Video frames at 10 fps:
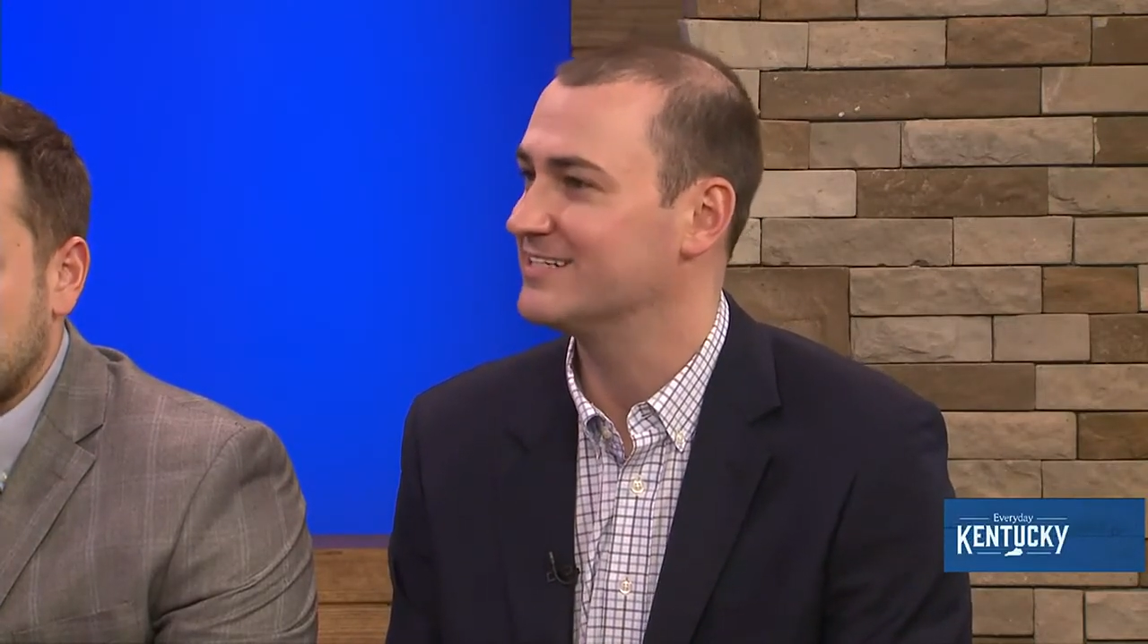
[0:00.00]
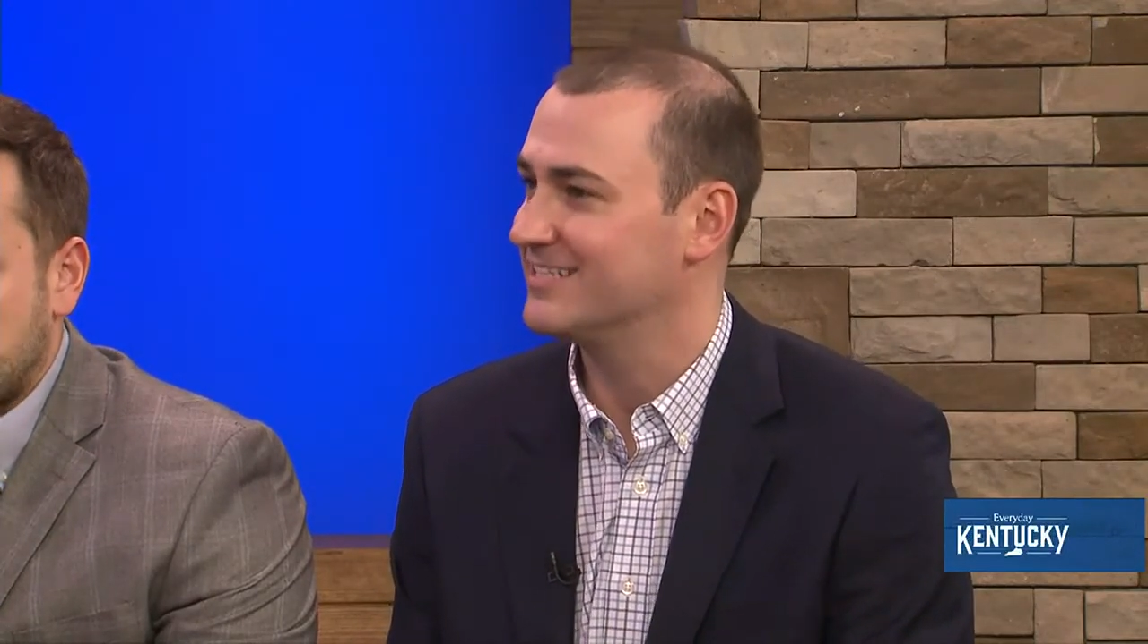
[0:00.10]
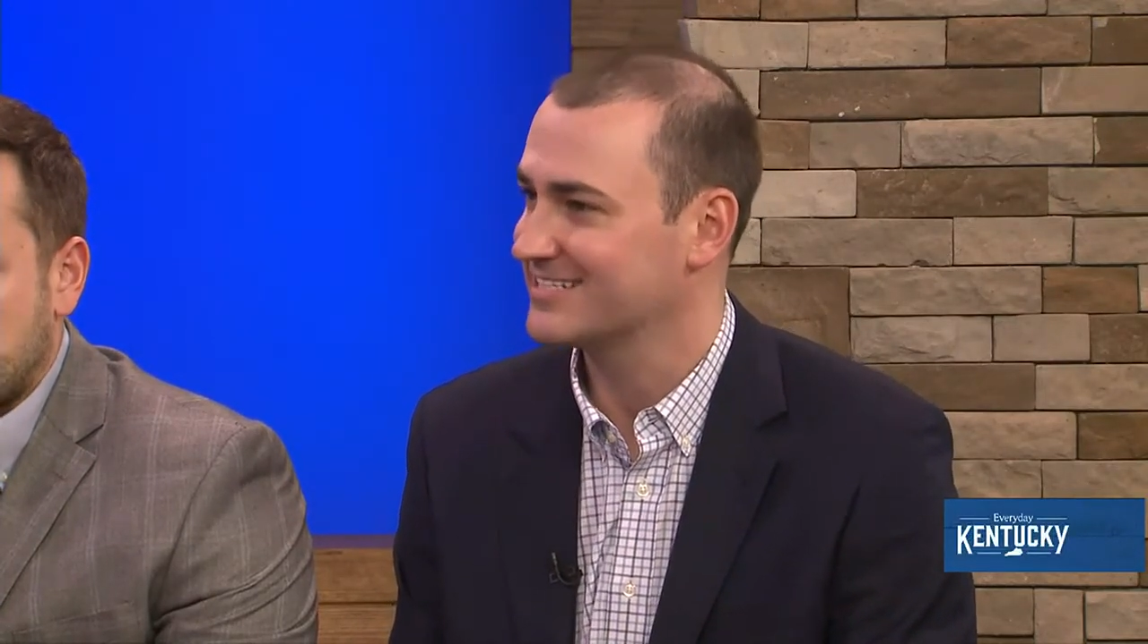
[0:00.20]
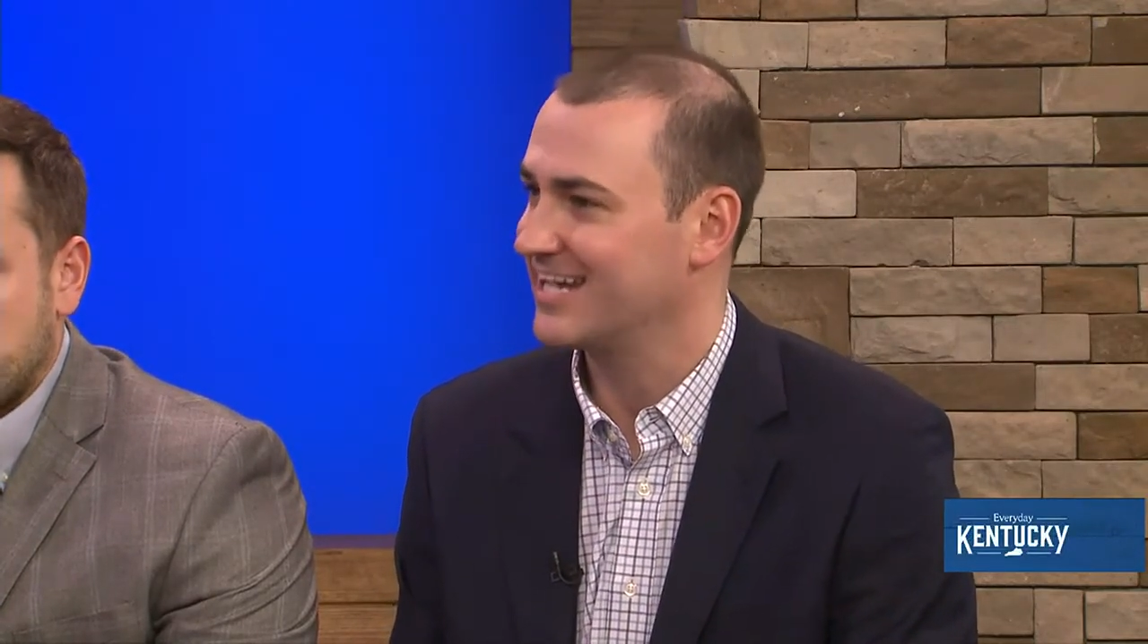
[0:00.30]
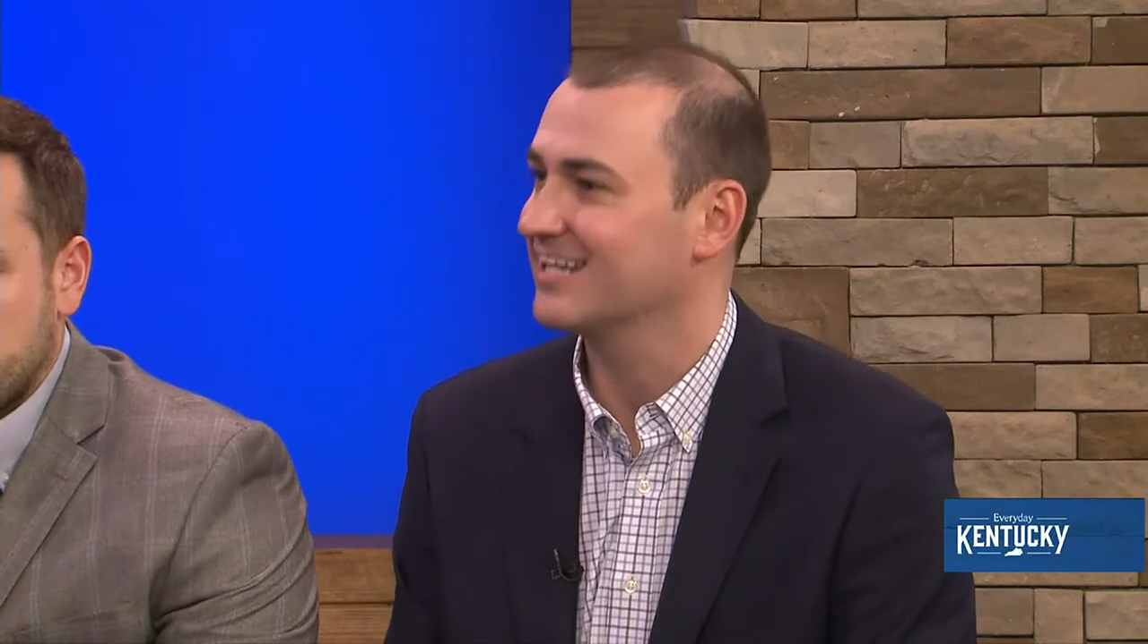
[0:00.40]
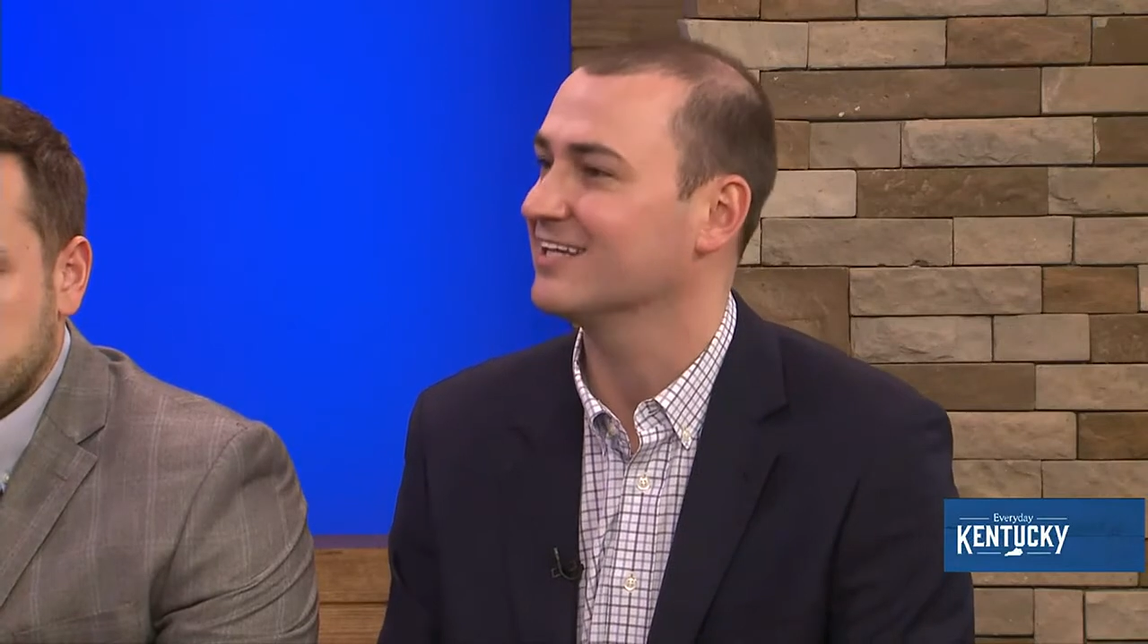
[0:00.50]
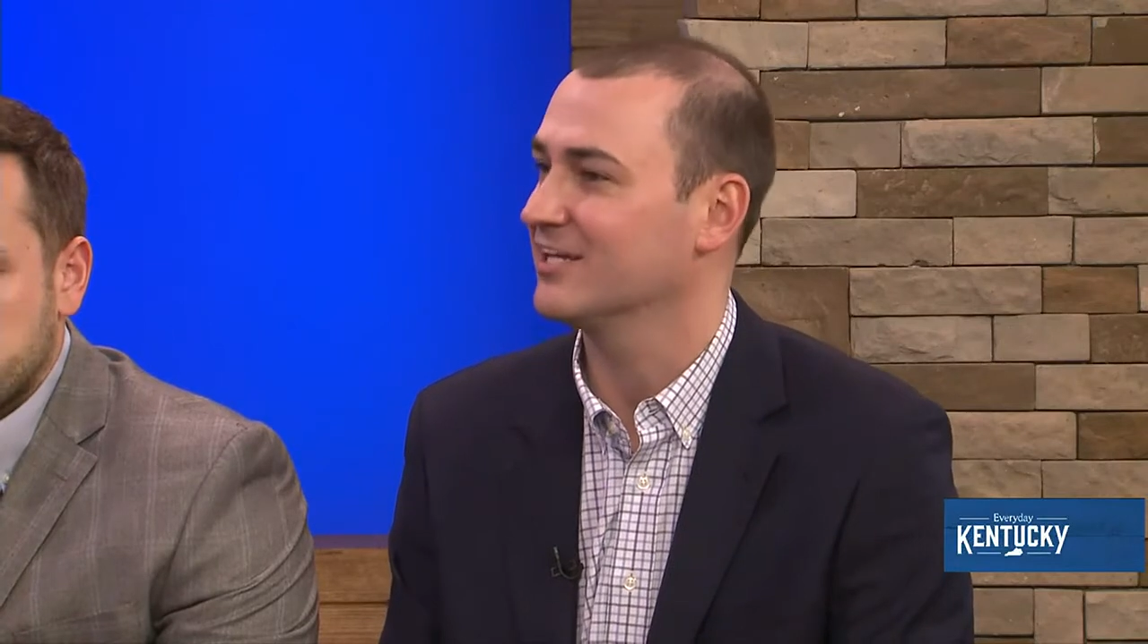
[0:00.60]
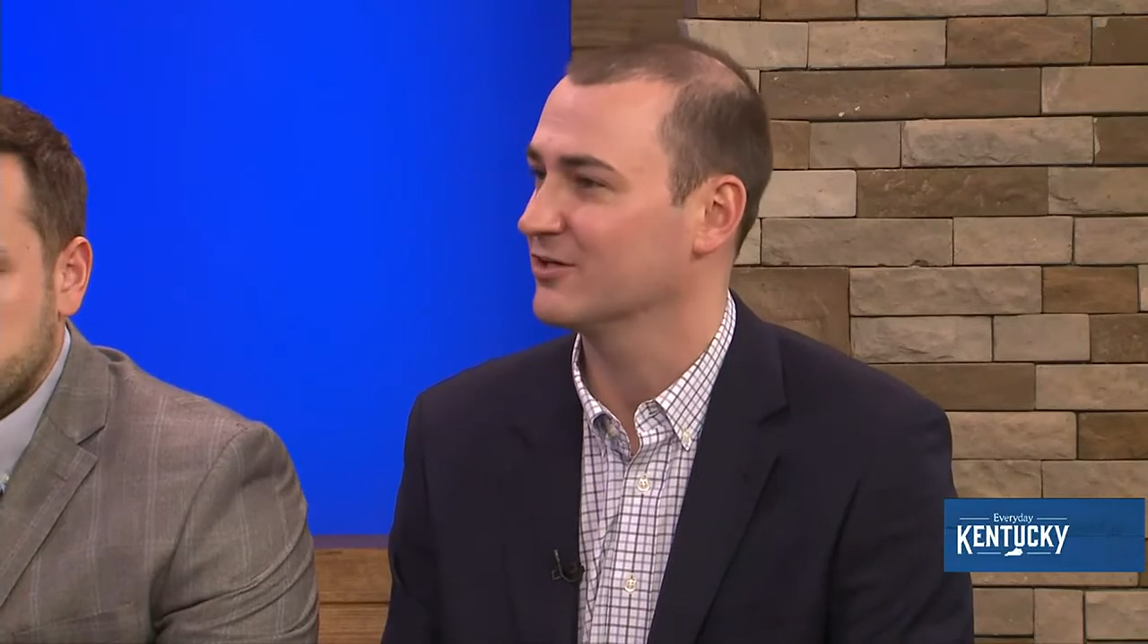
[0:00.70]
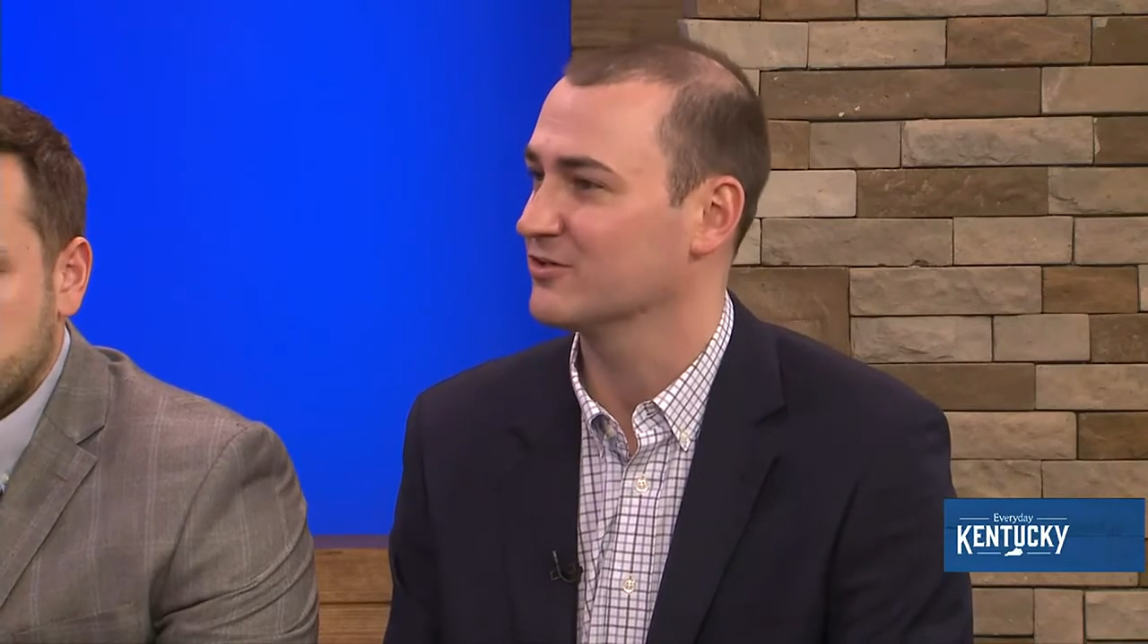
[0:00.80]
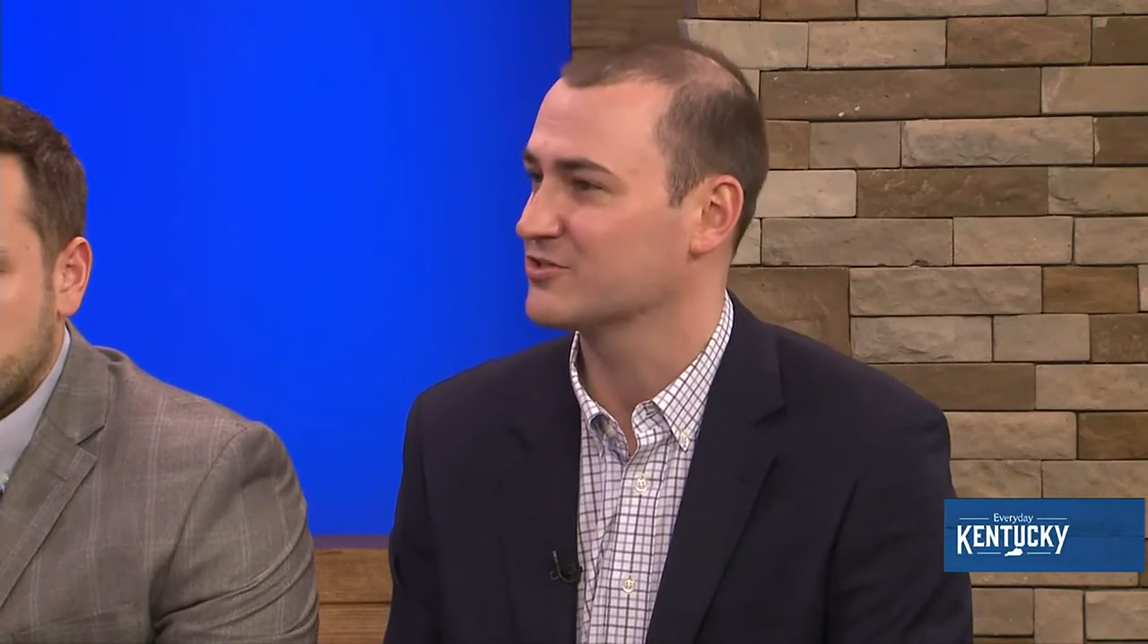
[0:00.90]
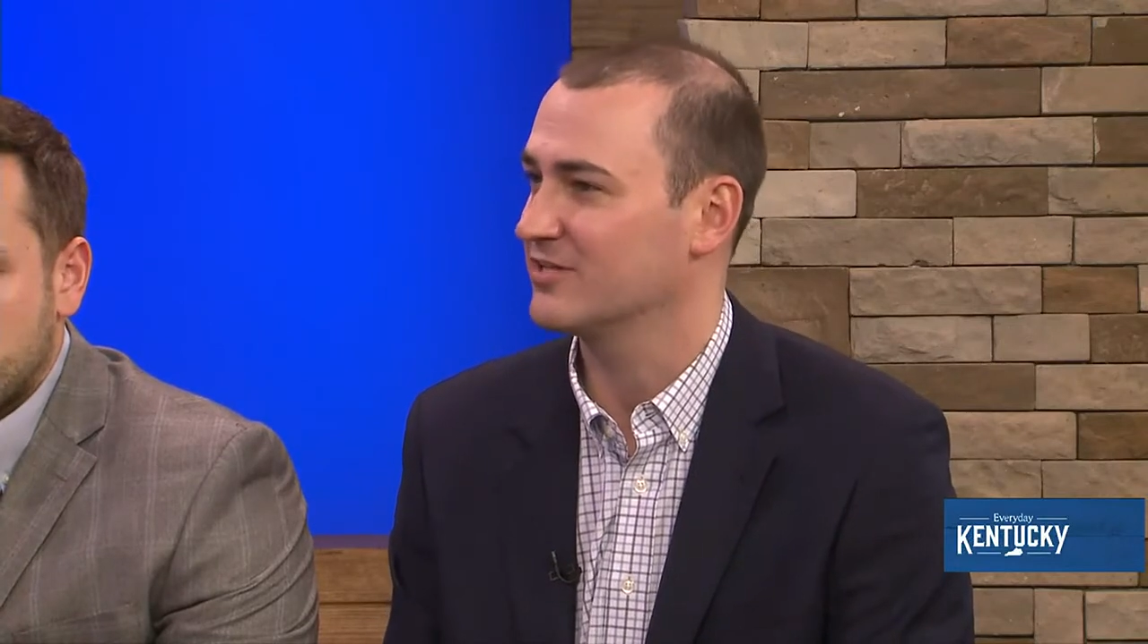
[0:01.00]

and it just kind of lingers.